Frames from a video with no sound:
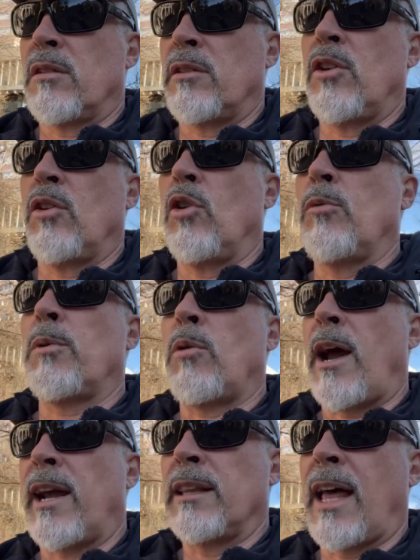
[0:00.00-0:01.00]
ride
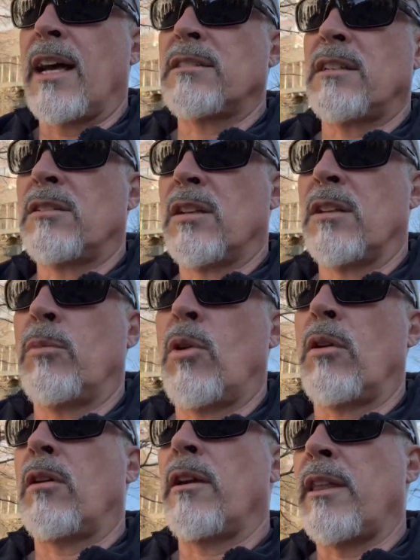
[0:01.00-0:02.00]
lasted to the border, and then
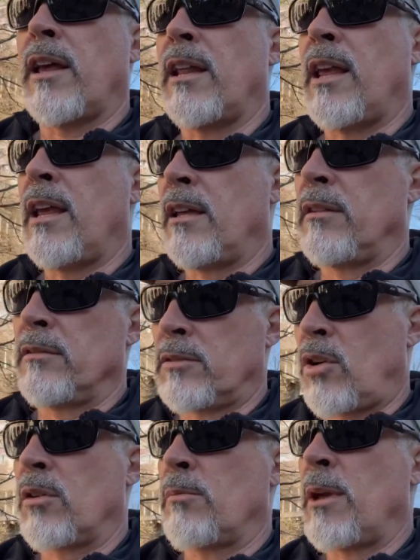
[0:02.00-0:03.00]
he turned the meter
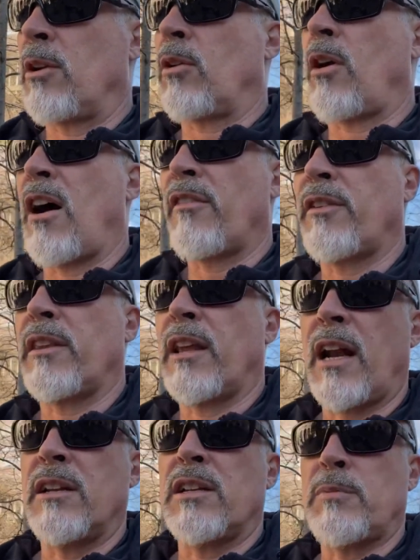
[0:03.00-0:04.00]
off, and then I just paid
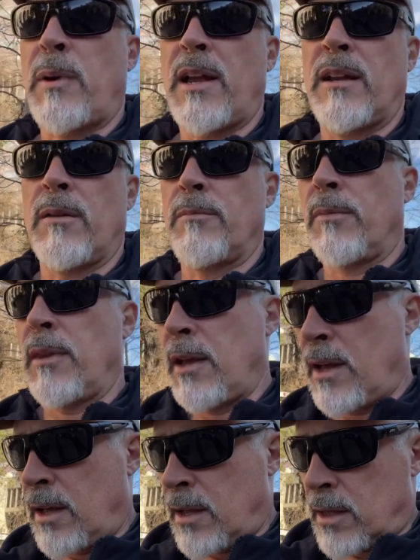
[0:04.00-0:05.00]
him
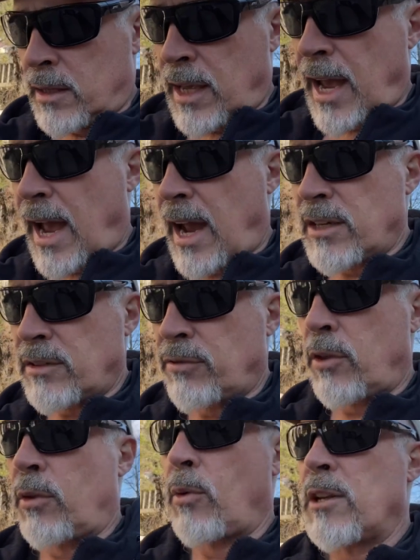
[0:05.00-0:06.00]
cash for the rest of the
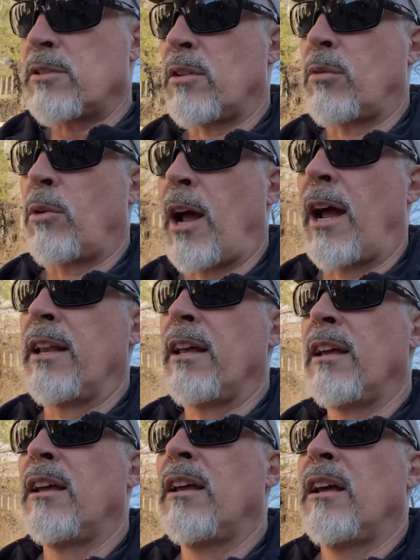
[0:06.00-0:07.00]
ride.
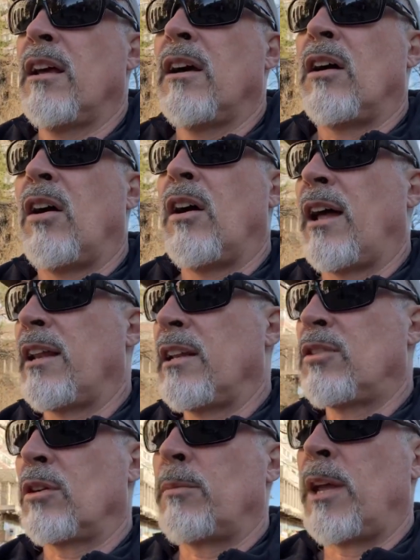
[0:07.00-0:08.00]
And he took me
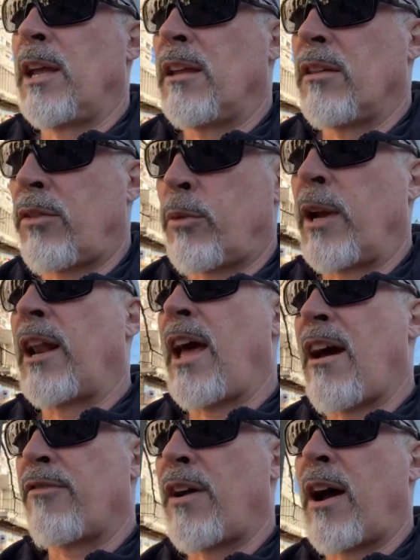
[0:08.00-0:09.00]
3.5
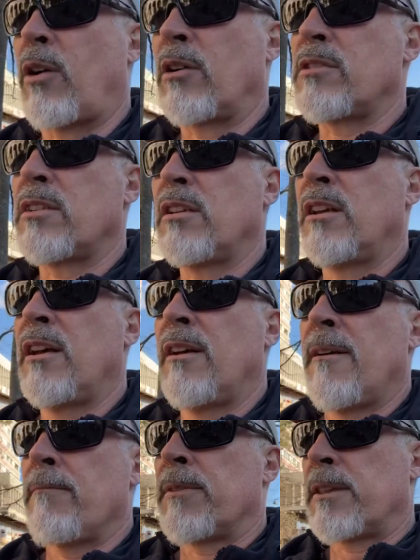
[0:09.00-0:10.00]
hours to
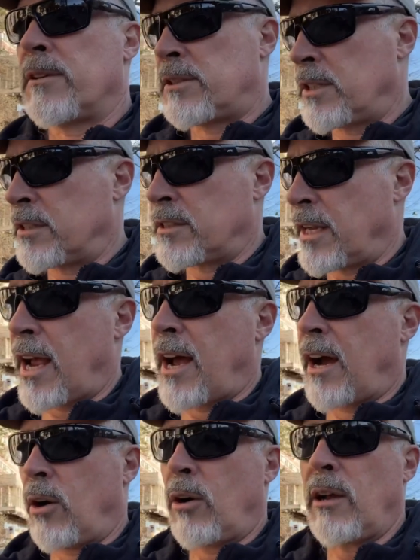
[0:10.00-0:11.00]
Chisinau,
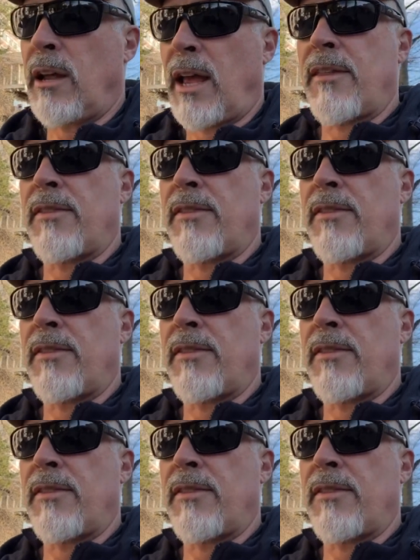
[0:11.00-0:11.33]
and then